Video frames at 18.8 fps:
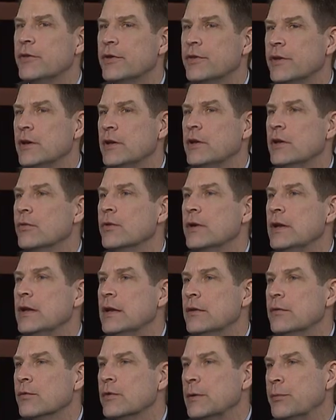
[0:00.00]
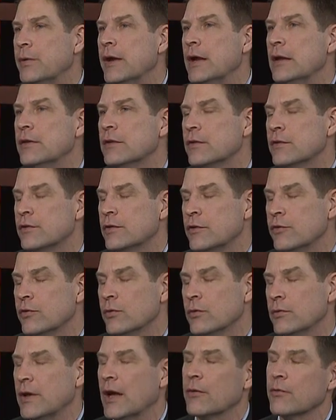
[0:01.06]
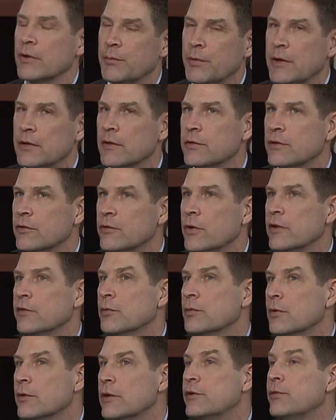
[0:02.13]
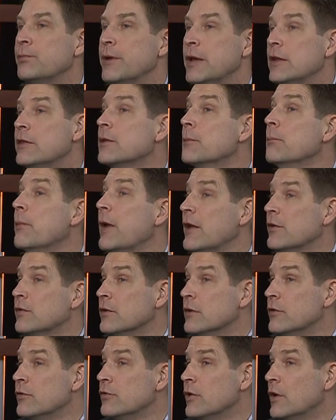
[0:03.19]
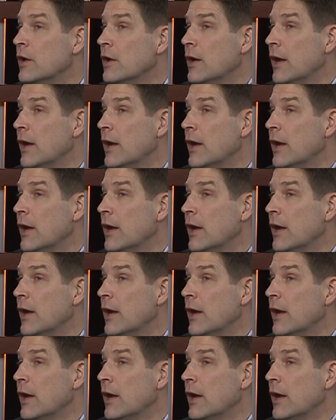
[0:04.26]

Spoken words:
do you think you need to repeat the not repeat the situation, but repeat the message